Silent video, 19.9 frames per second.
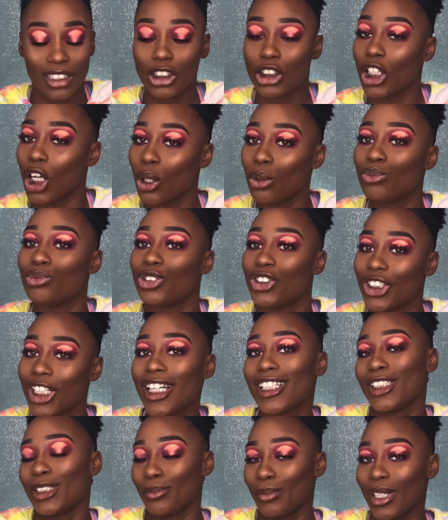don't
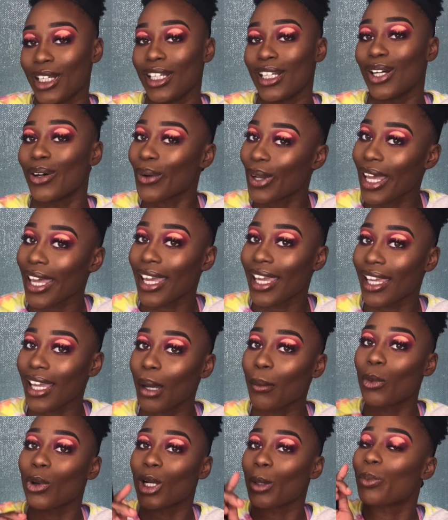judge me, okay?
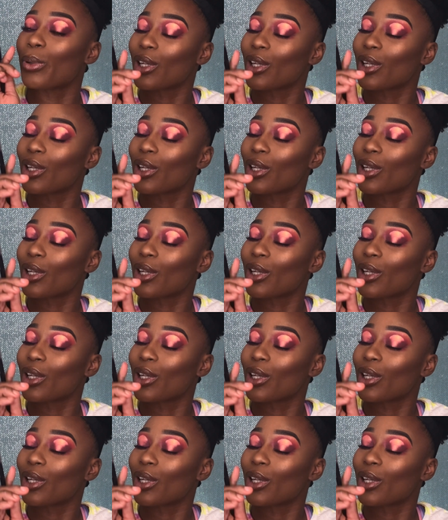I'm